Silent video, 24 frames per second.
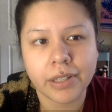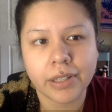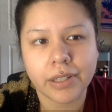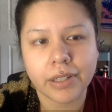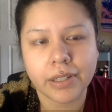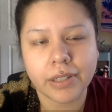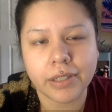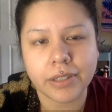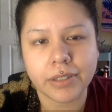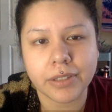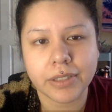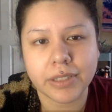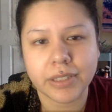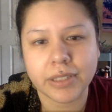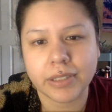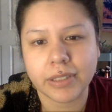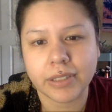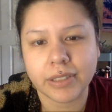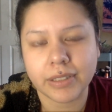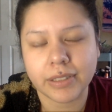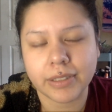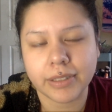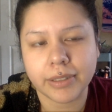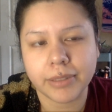because
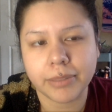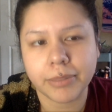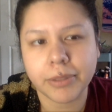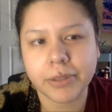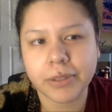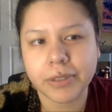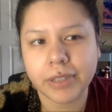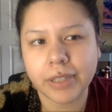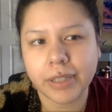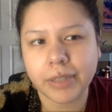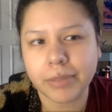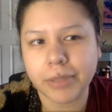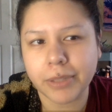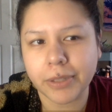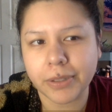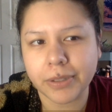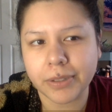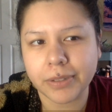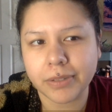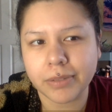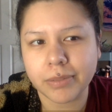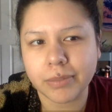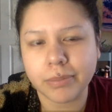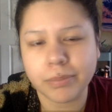most of them
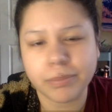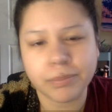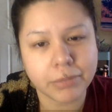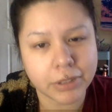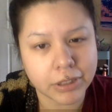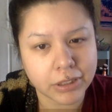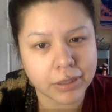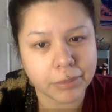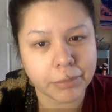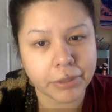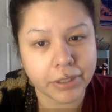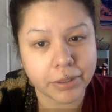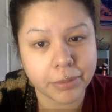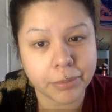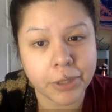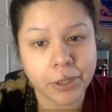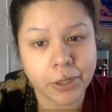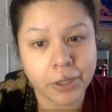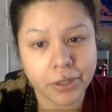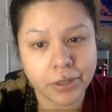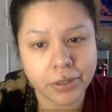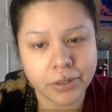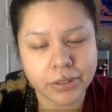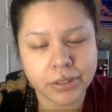aren't, but some of them
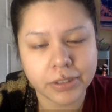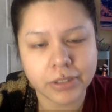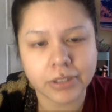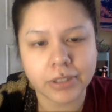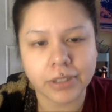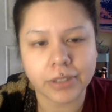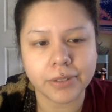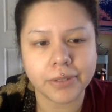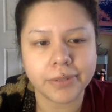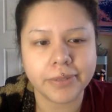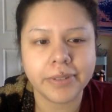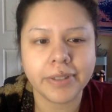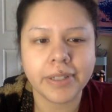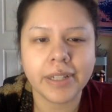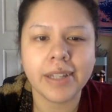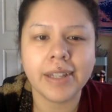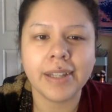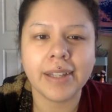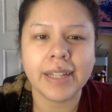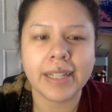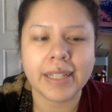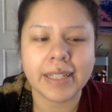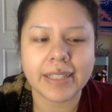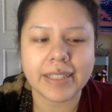are. So
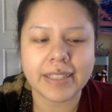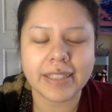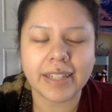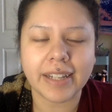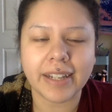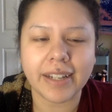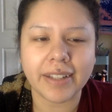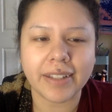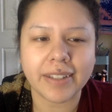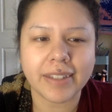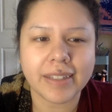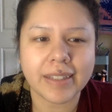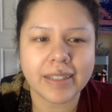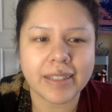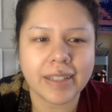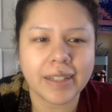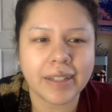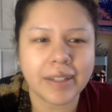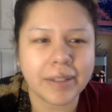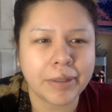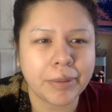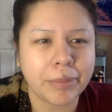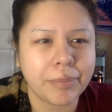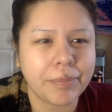yeah,
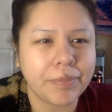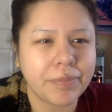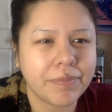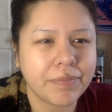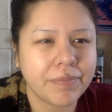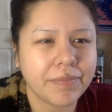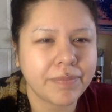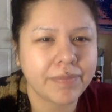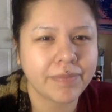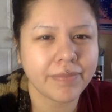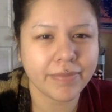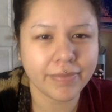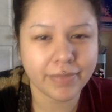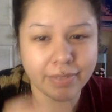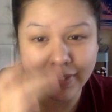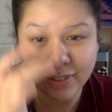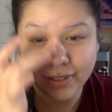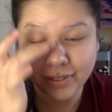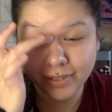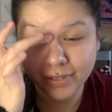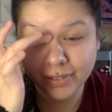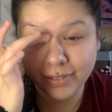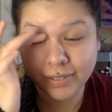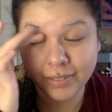other
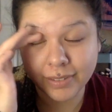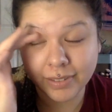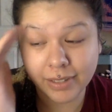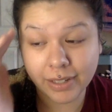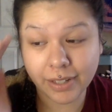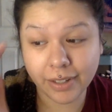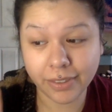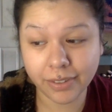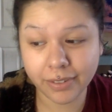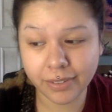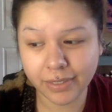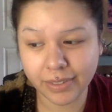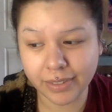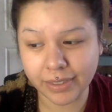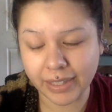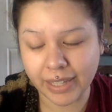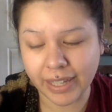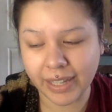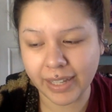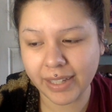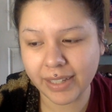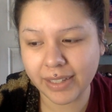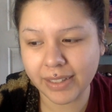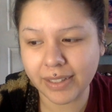than
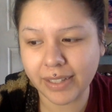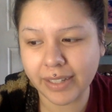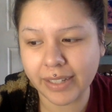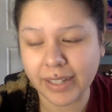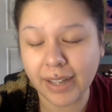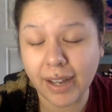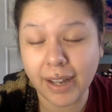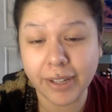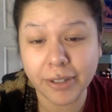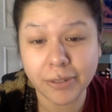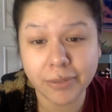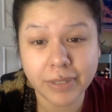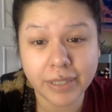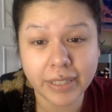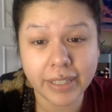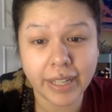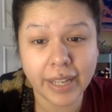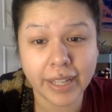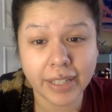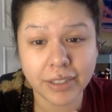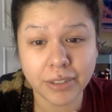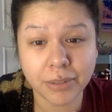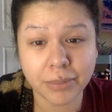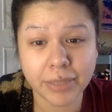that, like I only
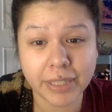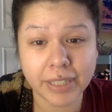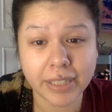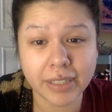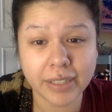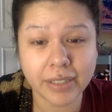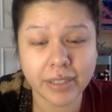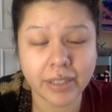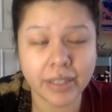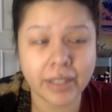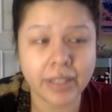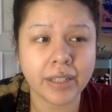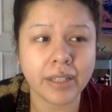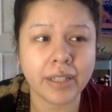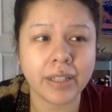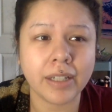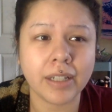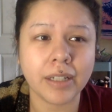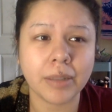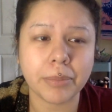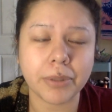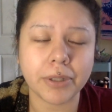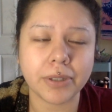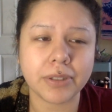had to make
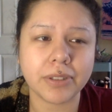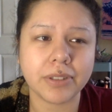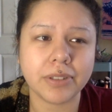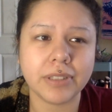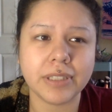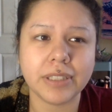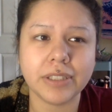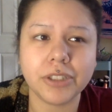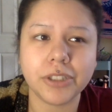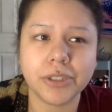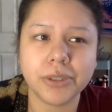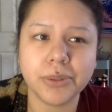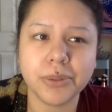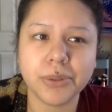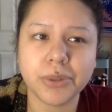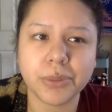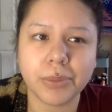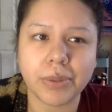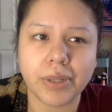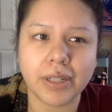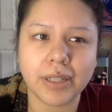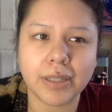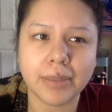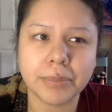personally 2
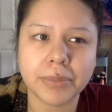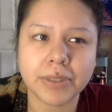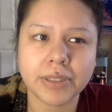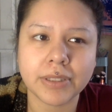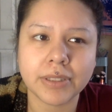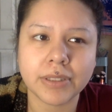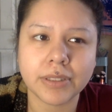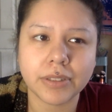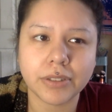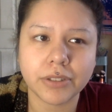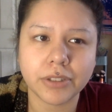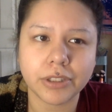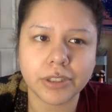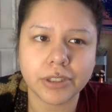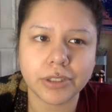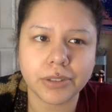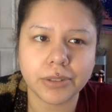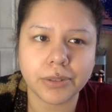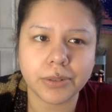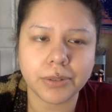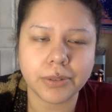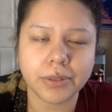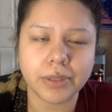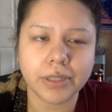swaps
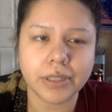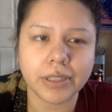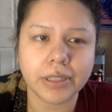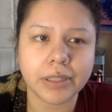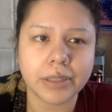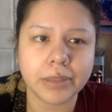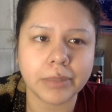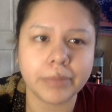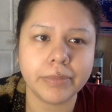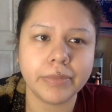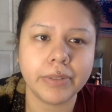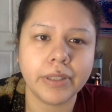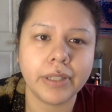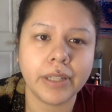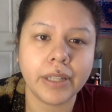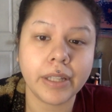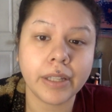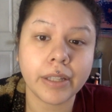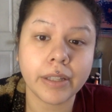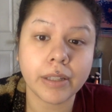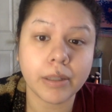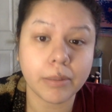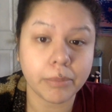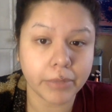to
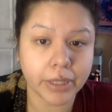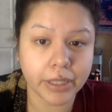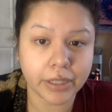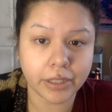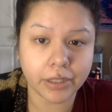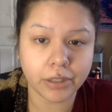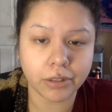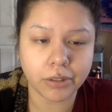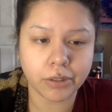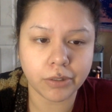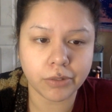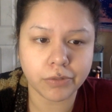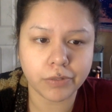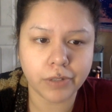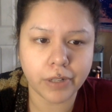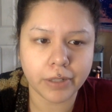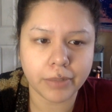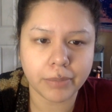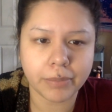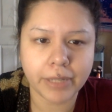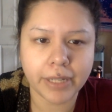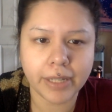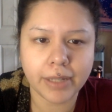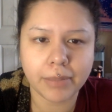make it low
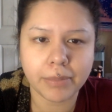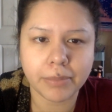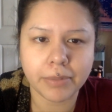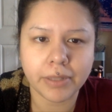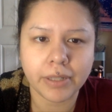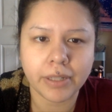FODMAP.